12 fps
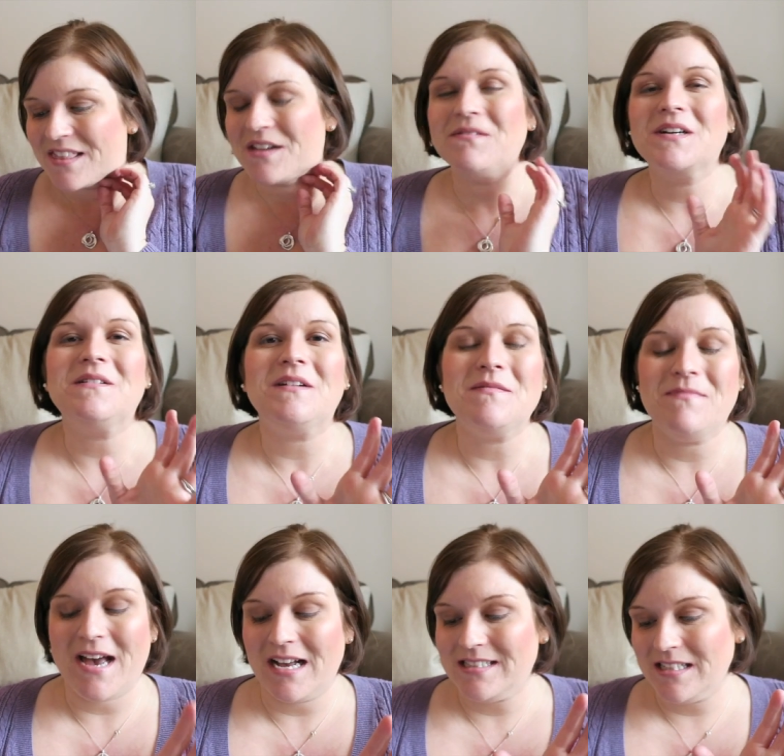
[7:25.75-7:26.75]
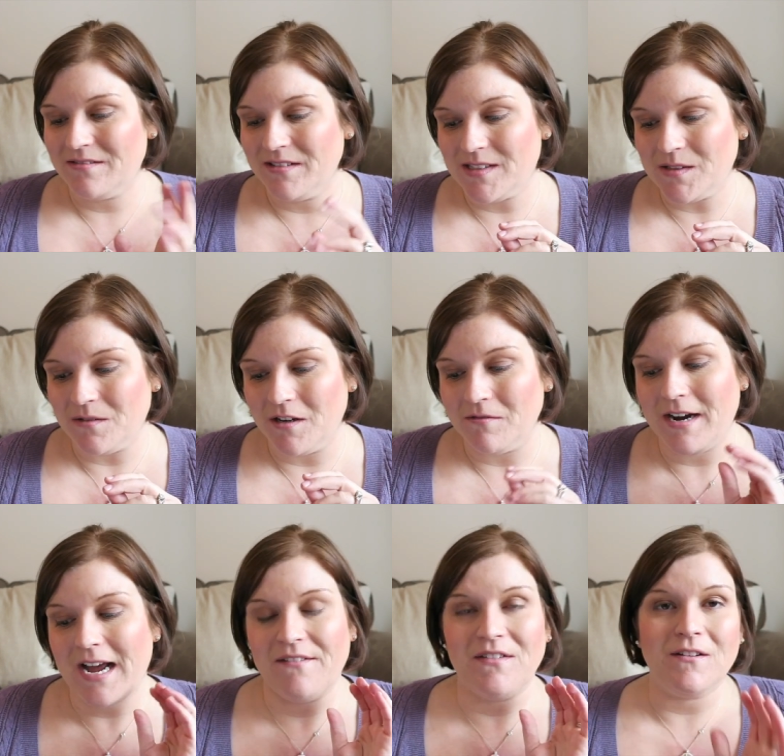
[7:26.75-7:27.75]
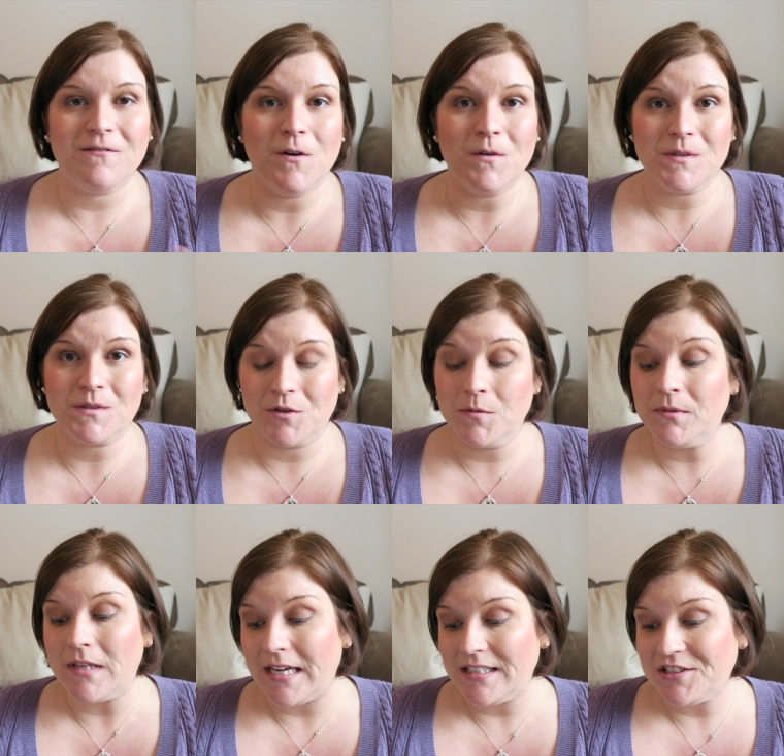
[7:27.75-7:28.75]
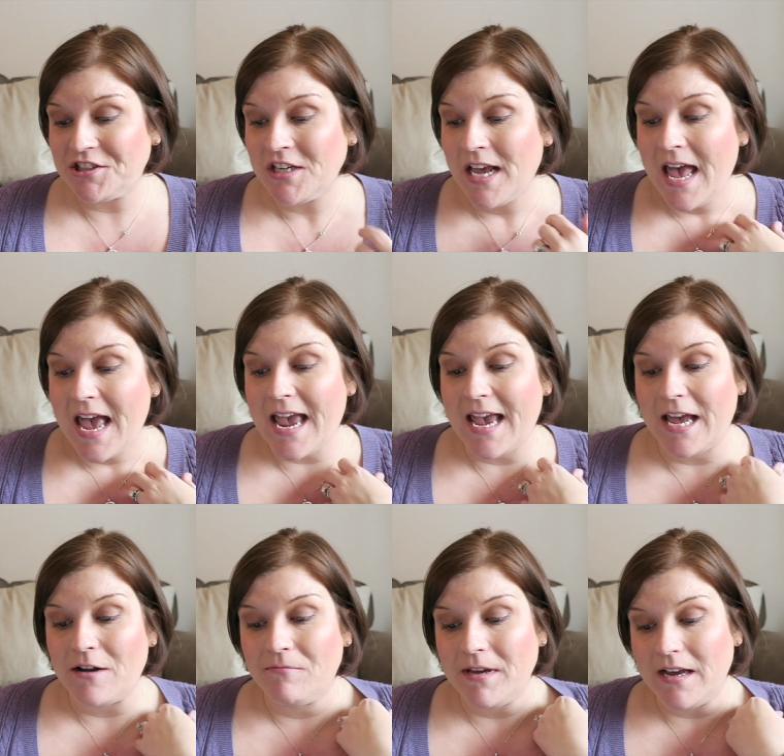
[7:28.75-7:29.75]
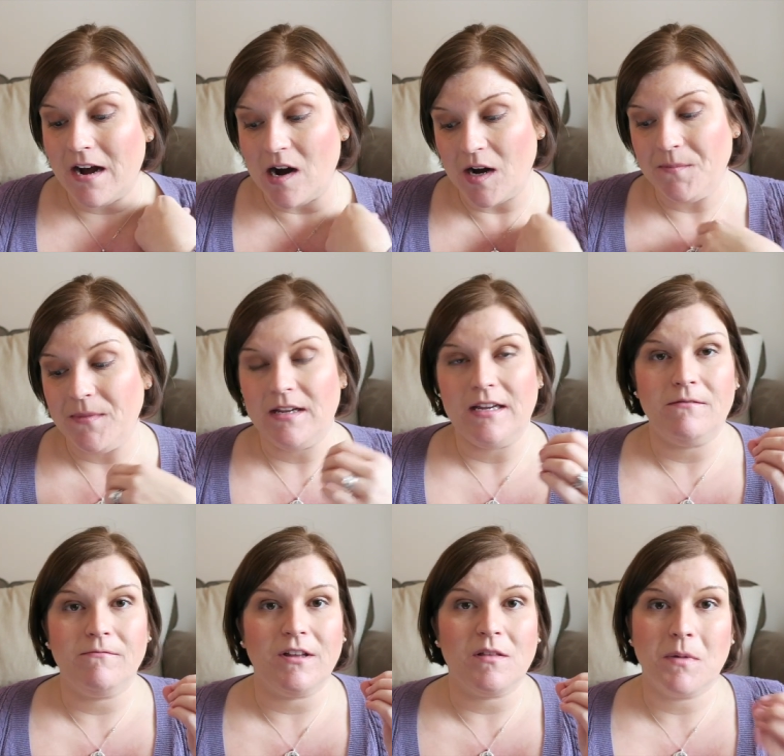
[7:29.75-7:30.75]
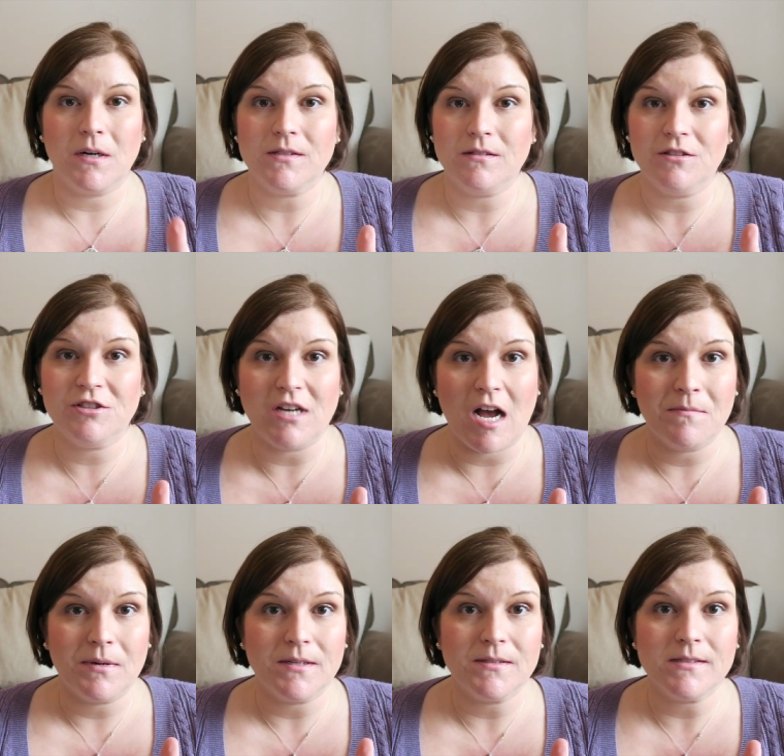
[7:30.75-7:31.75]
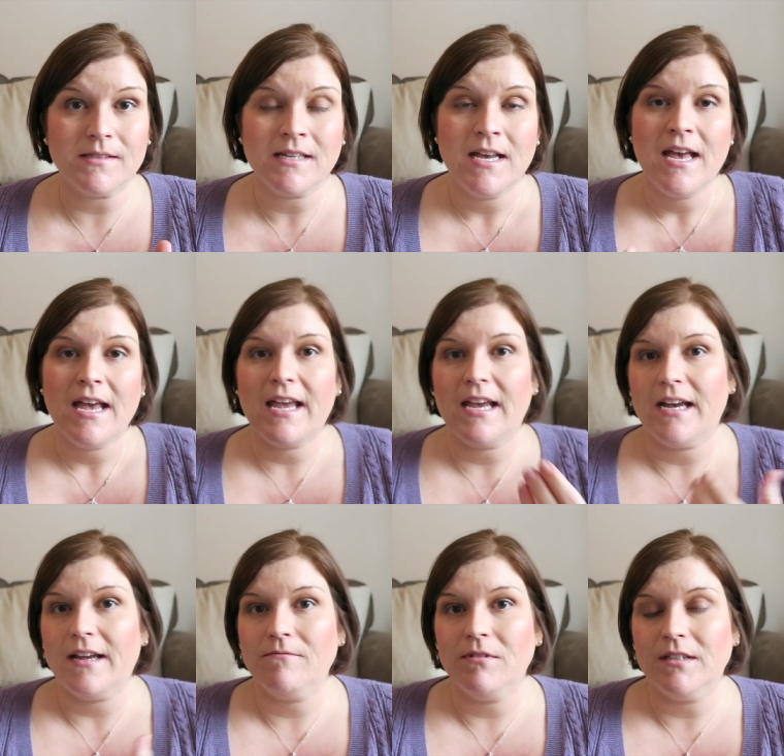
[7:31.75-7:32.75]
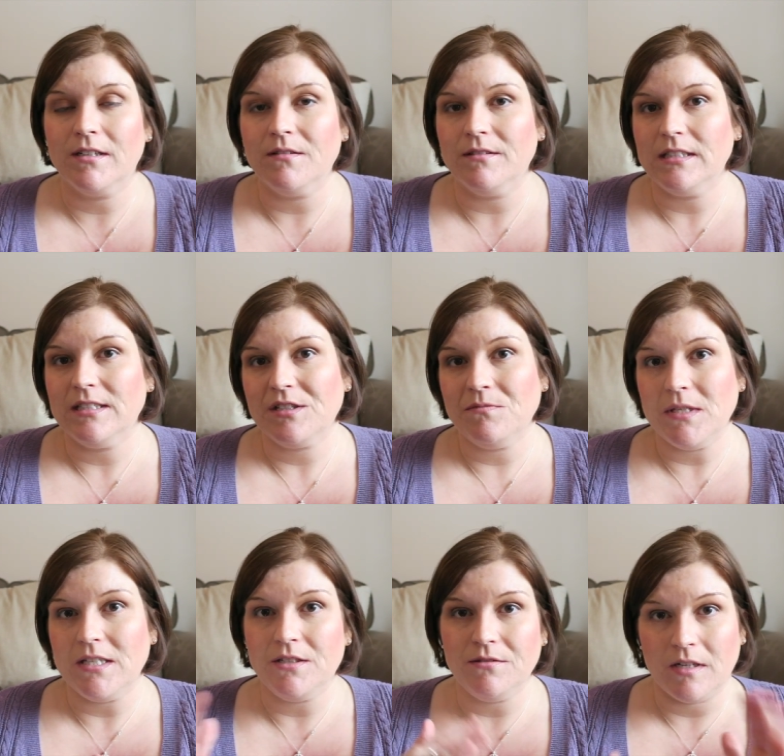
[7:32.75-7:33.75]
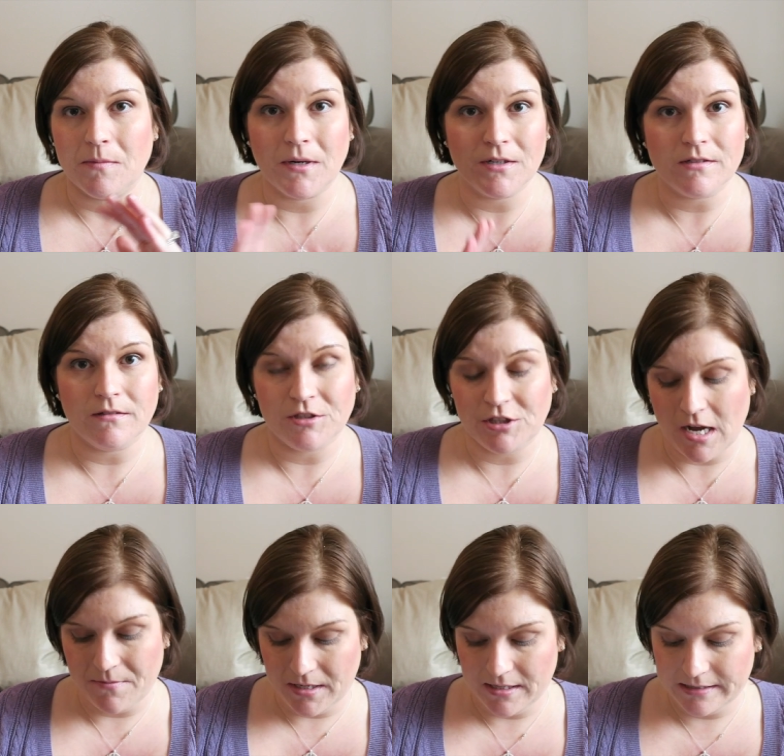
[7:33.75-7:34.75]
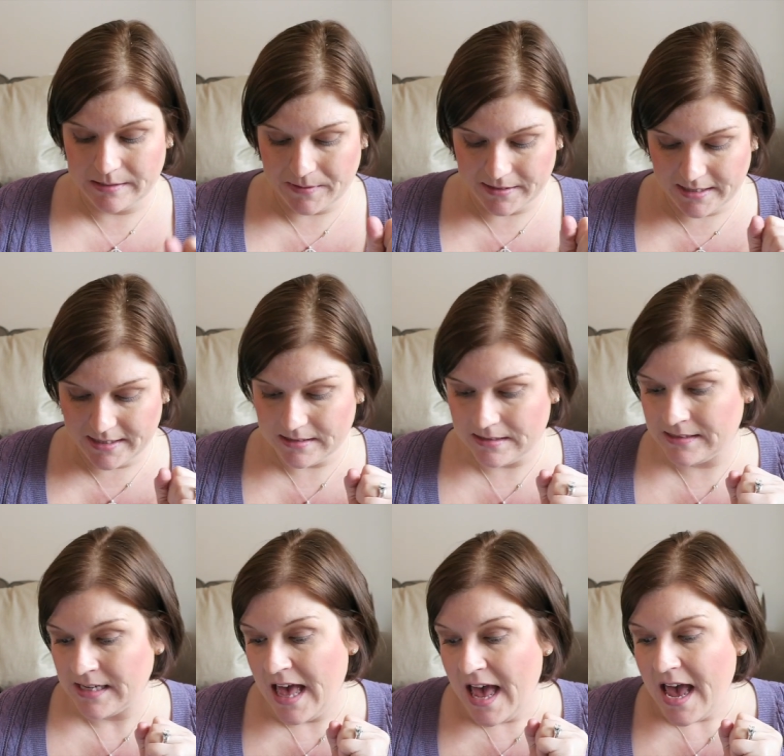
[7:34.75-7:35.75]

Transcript: Then we're going back to the resort. We're having a focus group lunch and we are meeting with personal shoppers and we're going to be doing a personal shopping experience.